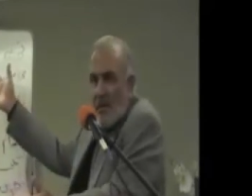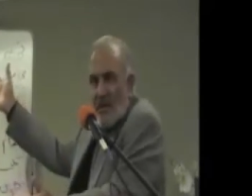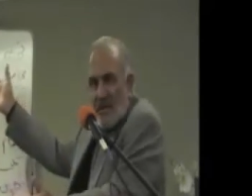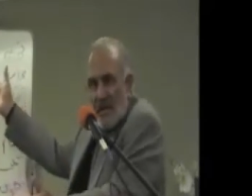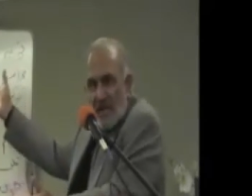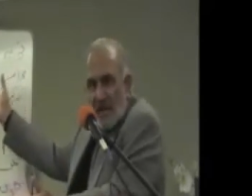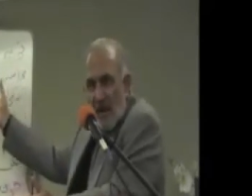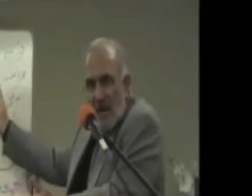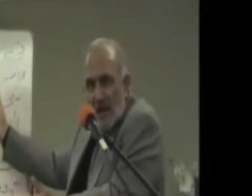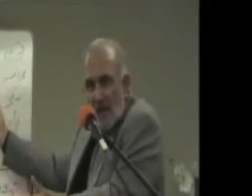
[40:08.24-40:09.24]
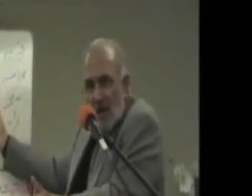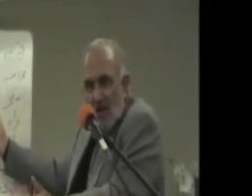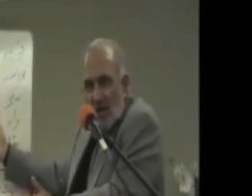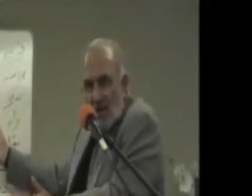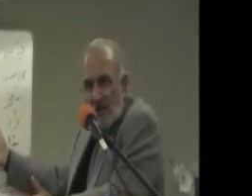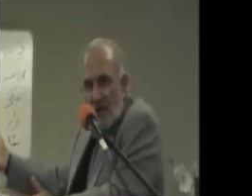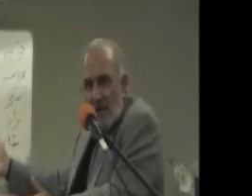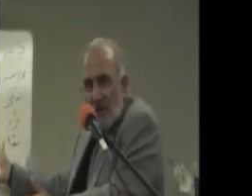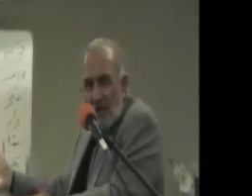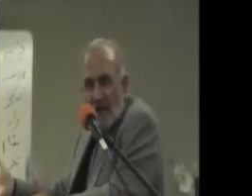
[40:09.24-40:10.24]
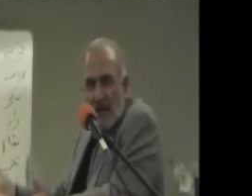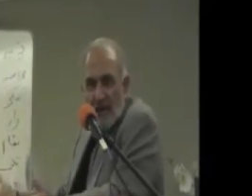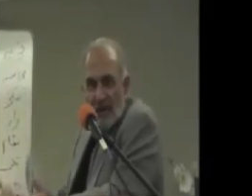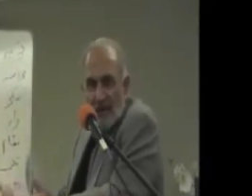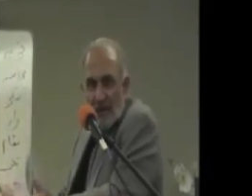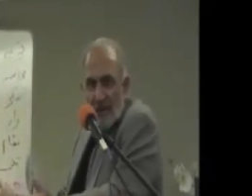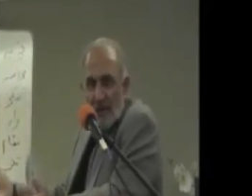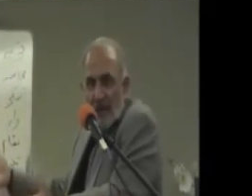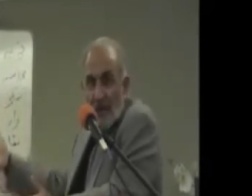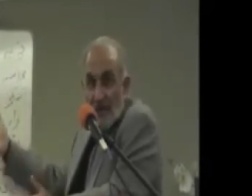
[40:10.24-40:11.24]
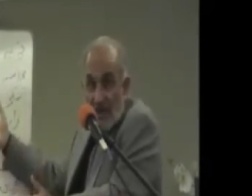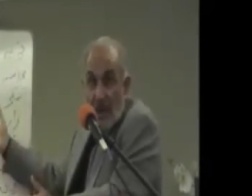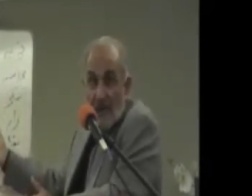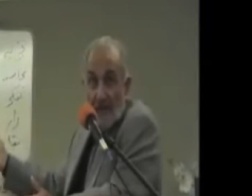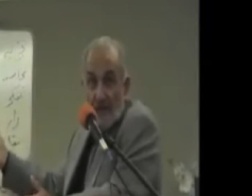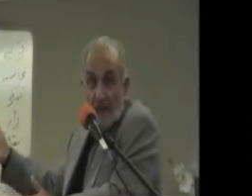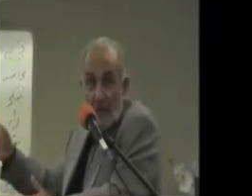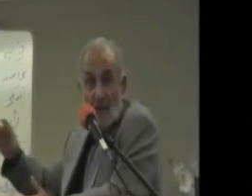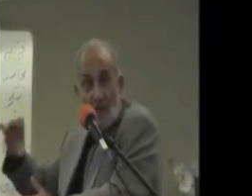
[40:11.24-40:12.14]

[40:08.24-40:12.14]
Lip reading: sort of a systematic process for purification of self.